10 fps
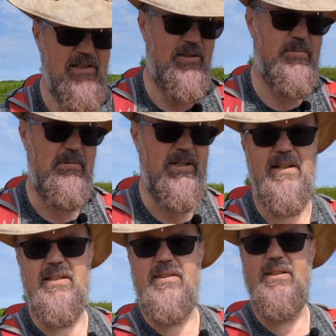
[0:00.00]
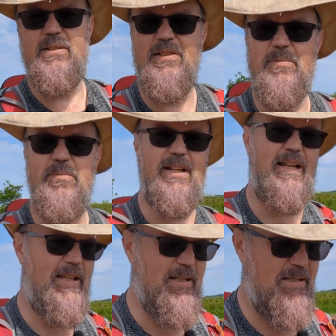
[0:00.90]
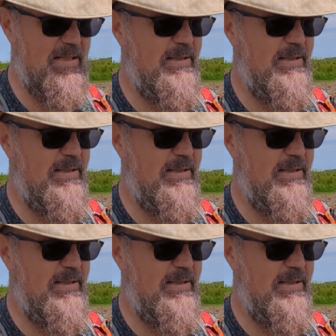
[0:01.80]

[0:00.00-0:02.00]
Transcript: It's probably 9:30, something like that.